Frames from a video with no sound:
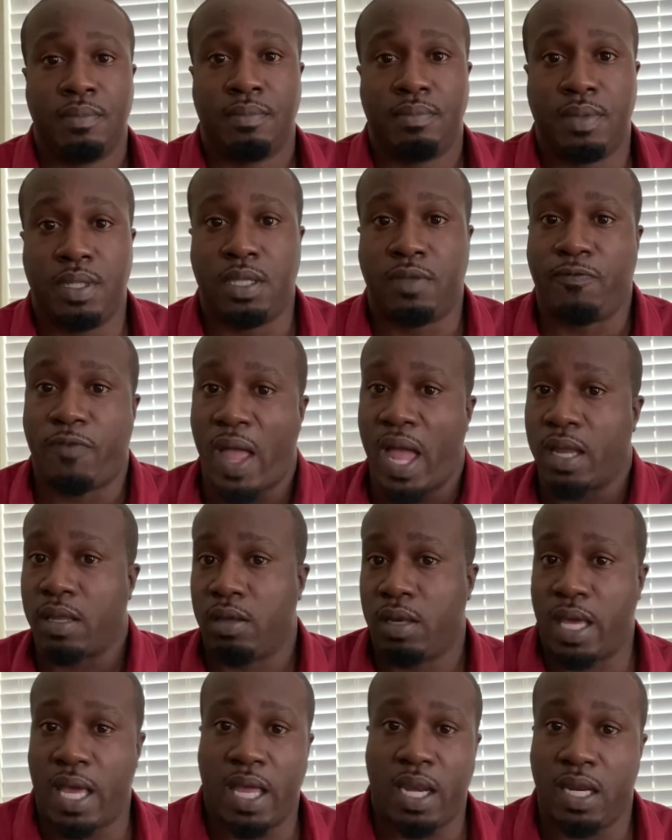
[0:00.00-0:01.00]
factor
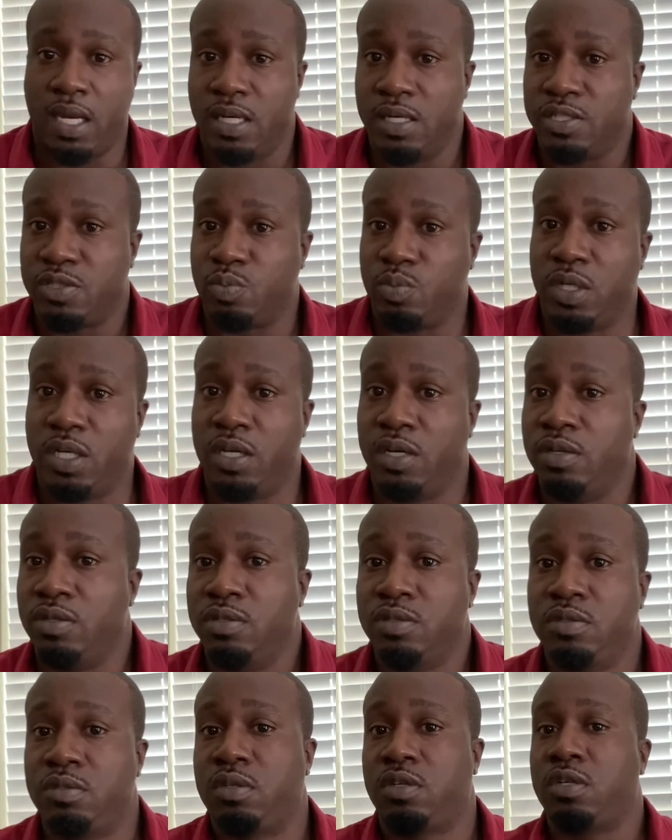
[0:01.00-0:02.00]
that in as
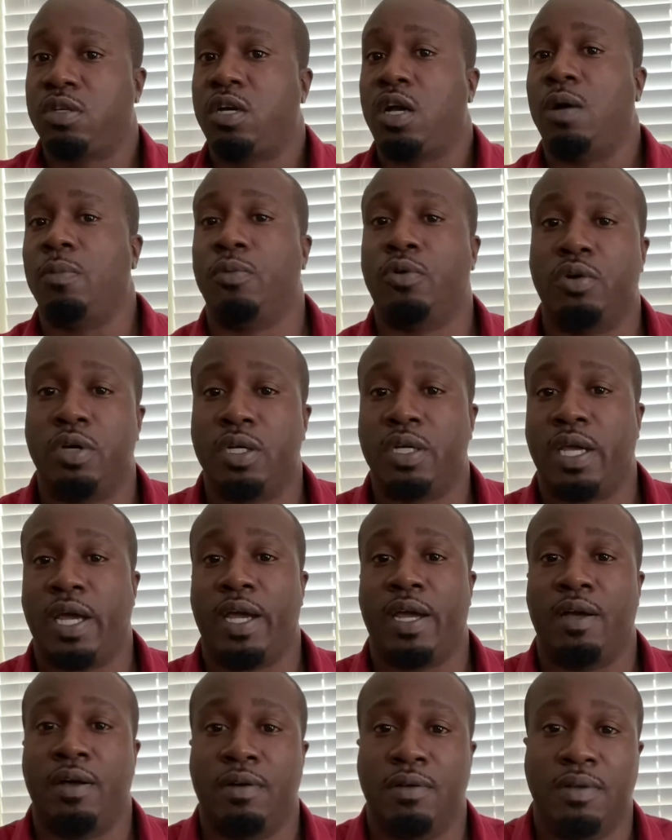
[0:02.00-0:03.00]
well. Come on
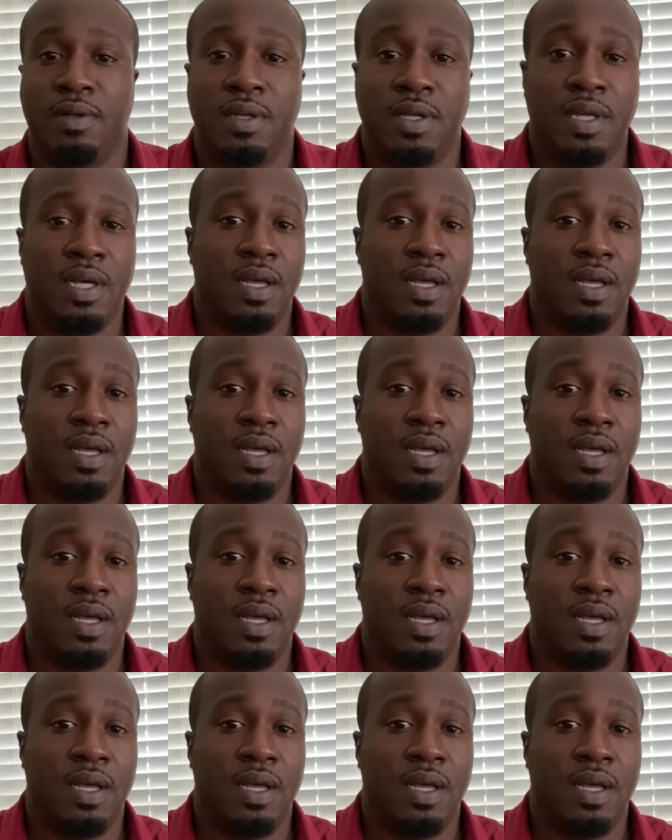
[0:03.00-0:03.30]
down.